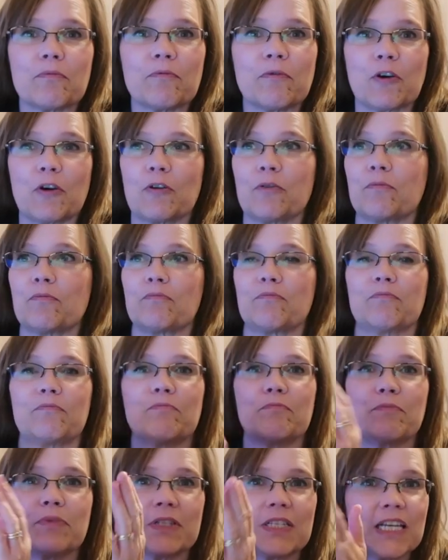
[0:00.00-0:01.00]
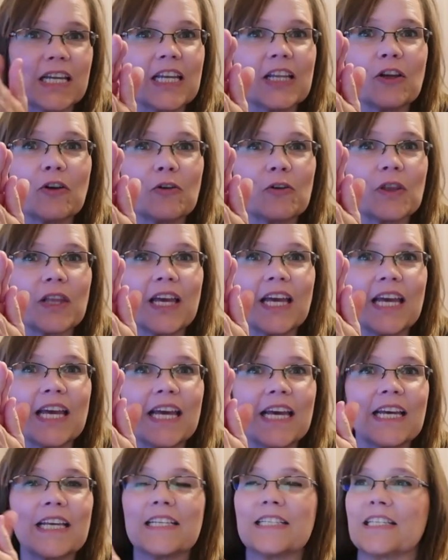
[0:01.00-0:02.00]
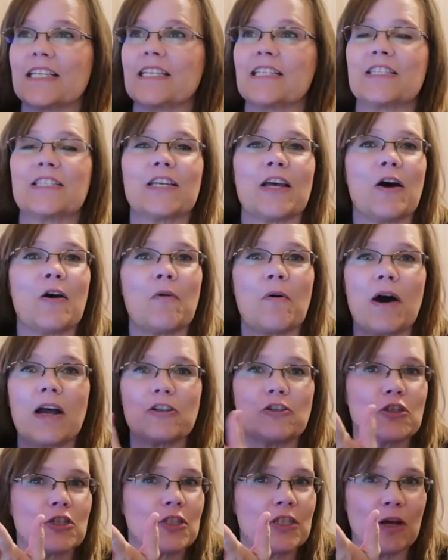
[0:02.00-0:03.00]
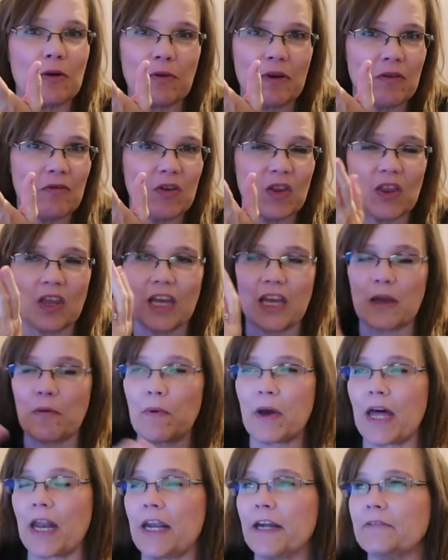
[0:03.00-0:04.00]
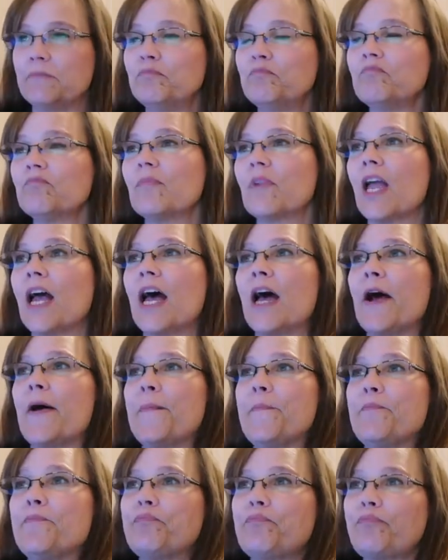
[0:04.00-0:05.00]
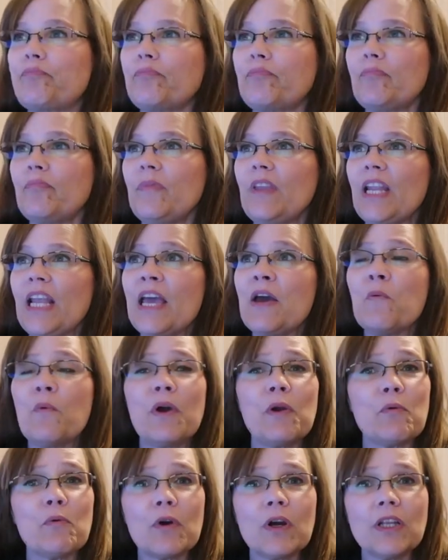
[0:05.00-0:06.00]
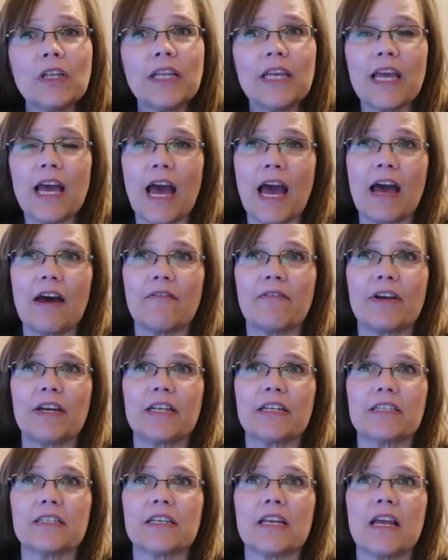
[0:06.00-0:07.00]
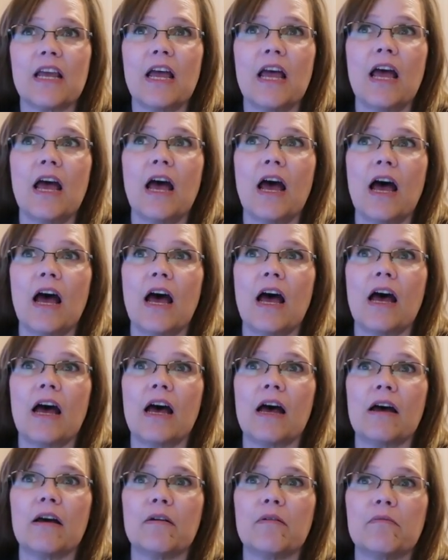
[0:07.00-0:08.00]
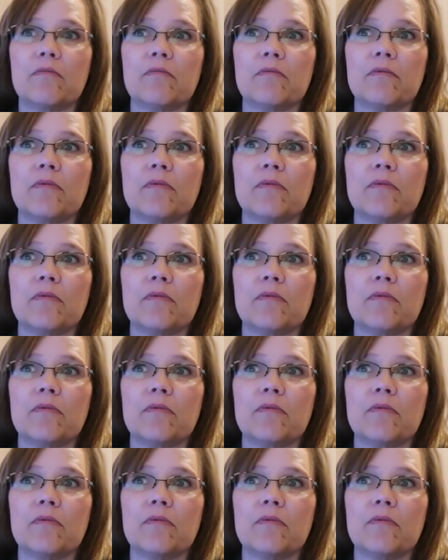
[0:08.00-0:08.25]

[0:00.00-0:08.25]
for particular things, and so I just don't even think about it. Um, and we really haven't uh,